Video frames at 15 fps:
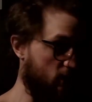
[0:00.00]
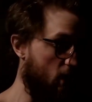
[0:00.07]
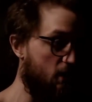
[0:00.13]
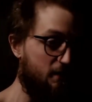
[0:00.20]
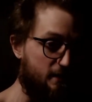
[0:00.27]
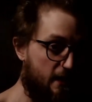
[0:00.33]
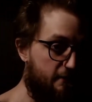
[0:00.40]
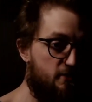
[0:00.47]

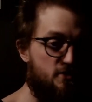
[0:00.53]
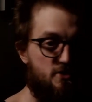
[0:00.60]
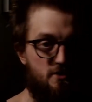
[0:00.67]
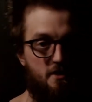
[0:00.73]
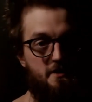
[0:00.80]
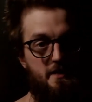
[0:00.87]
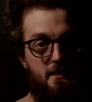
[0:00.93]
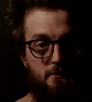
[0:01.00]
I'd love a
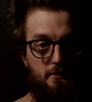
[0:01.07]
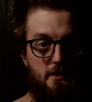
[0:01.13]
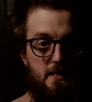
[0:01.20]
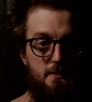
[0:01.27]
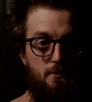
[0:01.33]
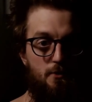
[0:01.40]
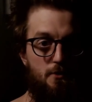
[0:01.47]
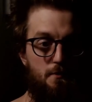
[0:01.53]
slide out
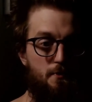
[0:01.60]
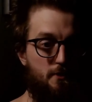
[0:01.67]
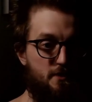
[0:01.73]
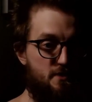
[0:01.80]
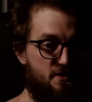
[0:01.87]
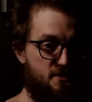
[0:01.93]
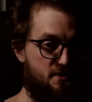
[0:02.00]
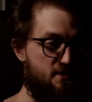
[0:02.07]
keyboard
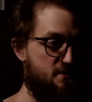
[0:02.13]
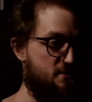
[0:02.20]
because